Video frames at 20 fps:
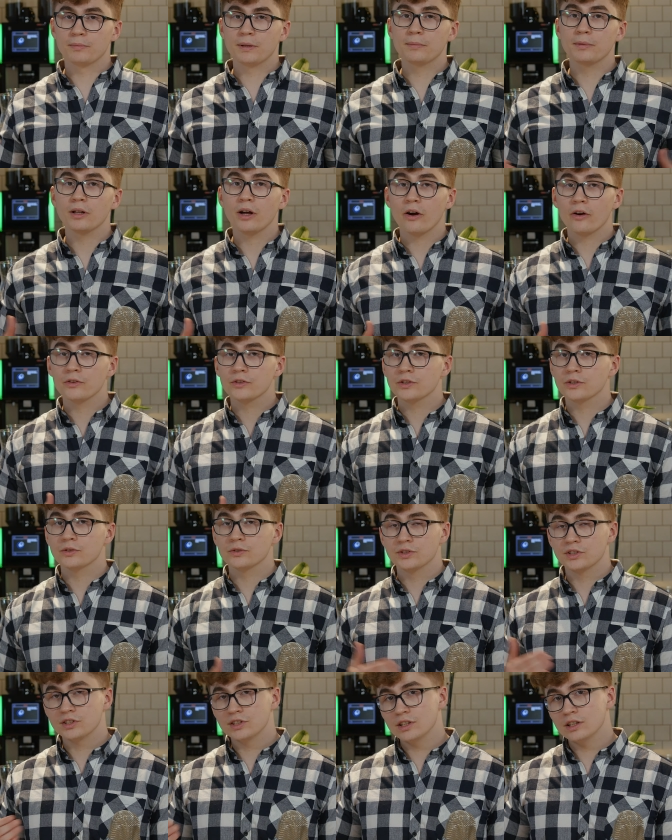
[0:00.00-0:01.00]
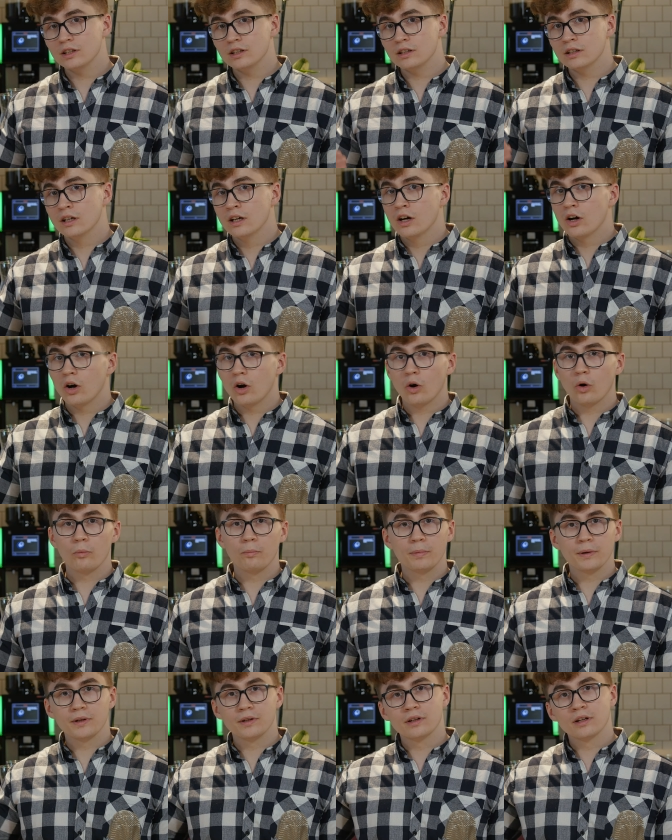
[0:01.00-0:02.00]
People aren't gonna see,
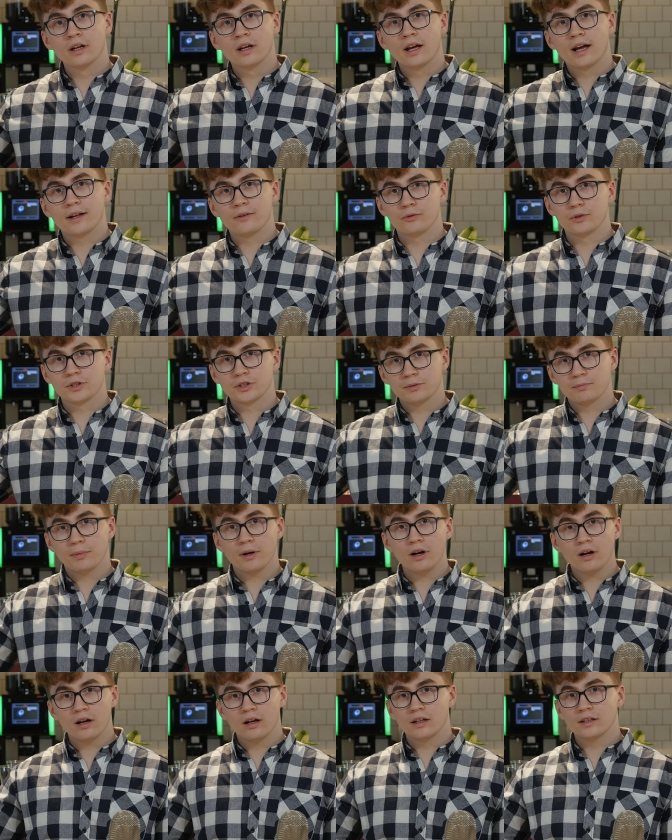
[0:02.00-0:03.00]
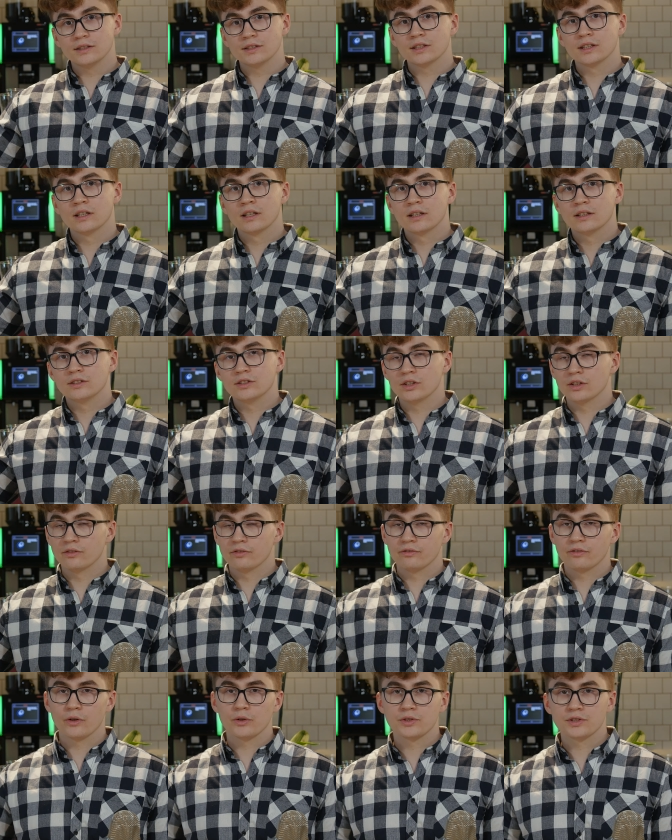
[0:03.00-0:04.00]
open, and respond to the
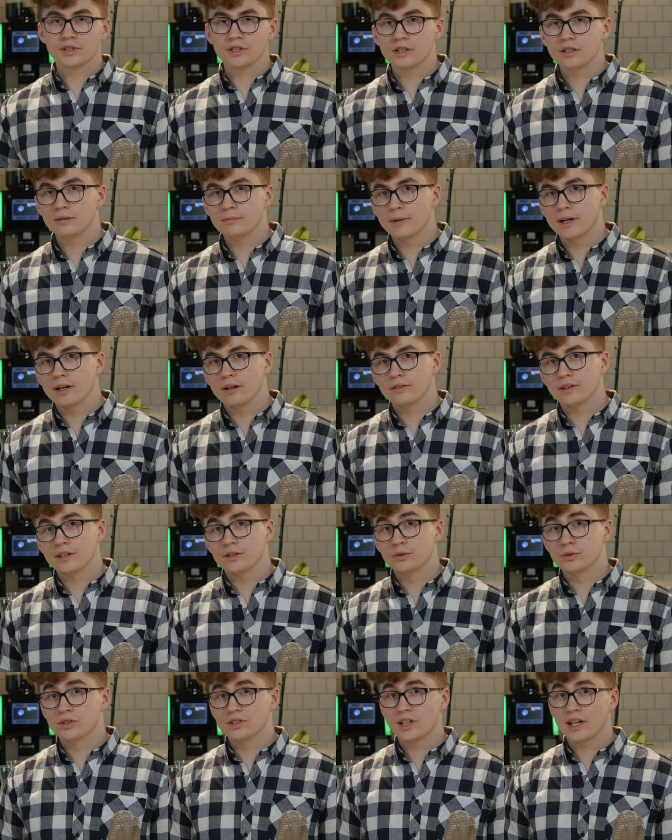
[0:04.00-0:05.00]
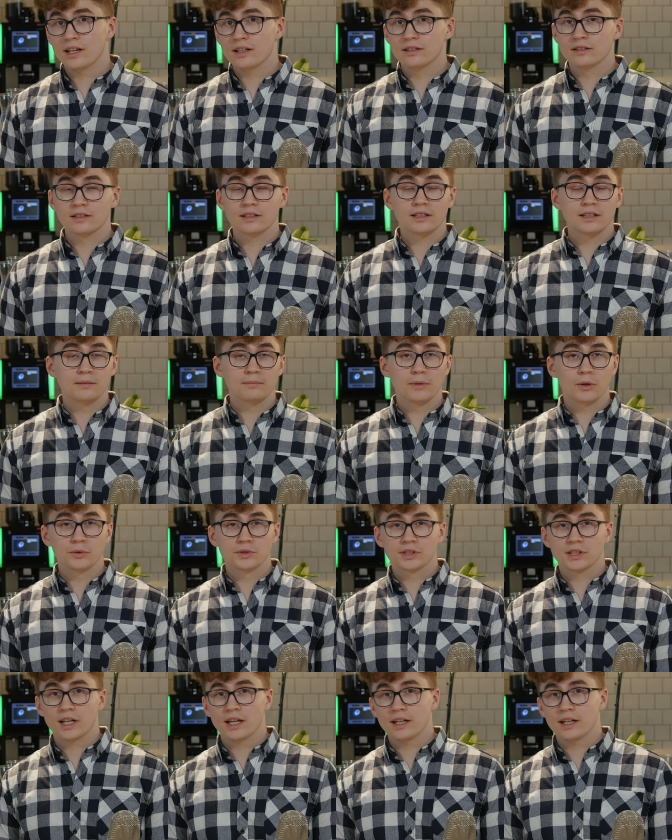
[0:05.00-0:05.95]
first email that you send in most